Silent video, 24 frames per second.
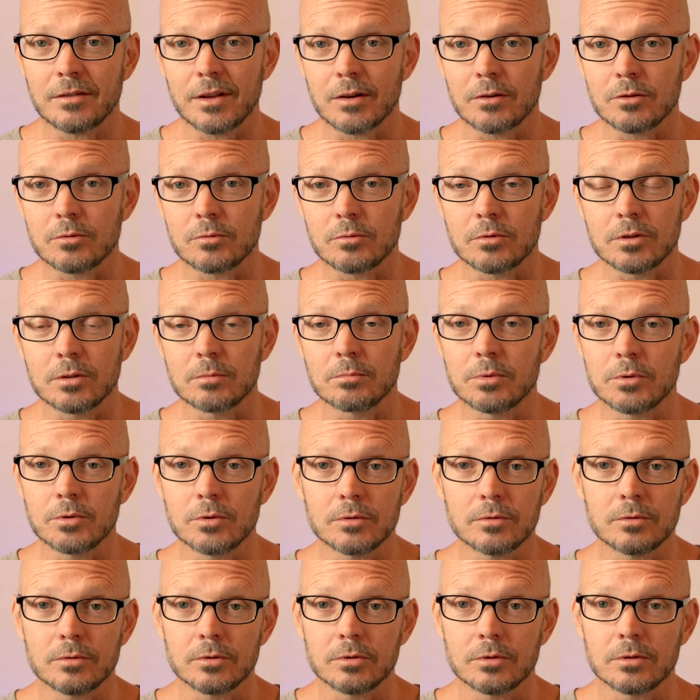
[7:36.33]
That was a really
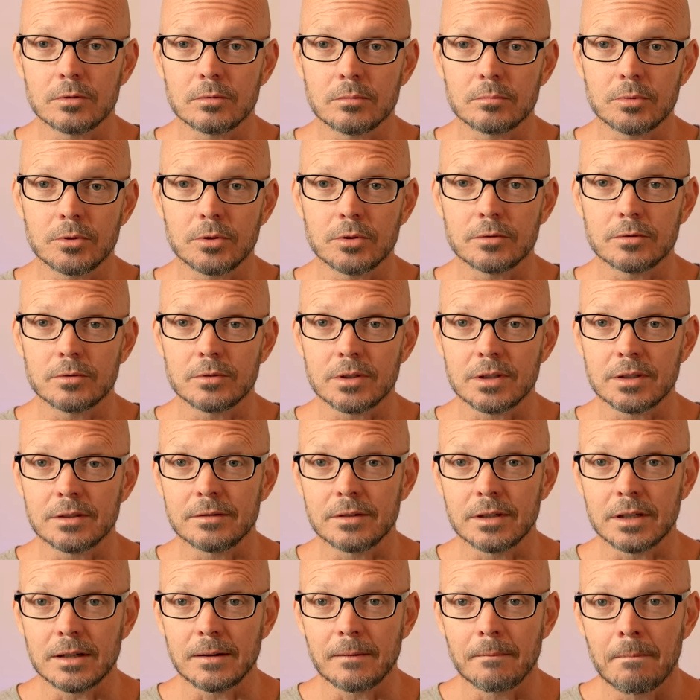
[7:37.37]
beautiful, beautiful
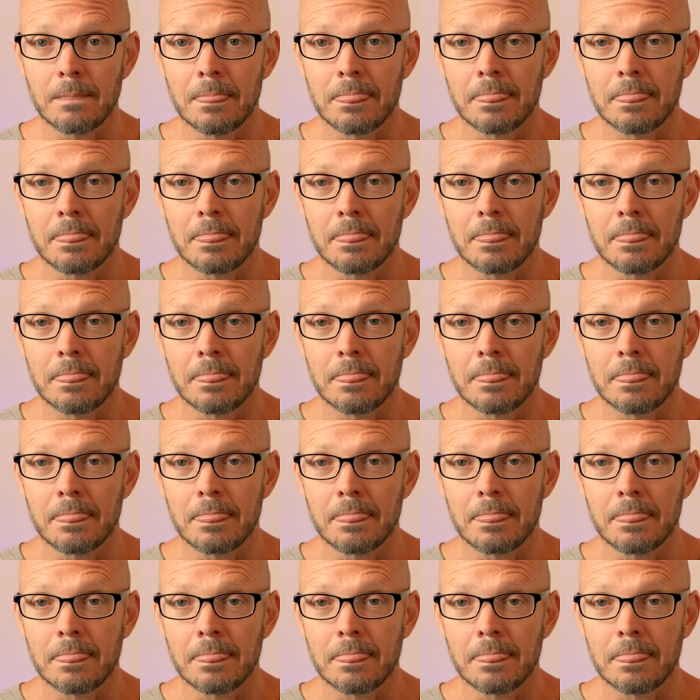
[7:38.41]
evening.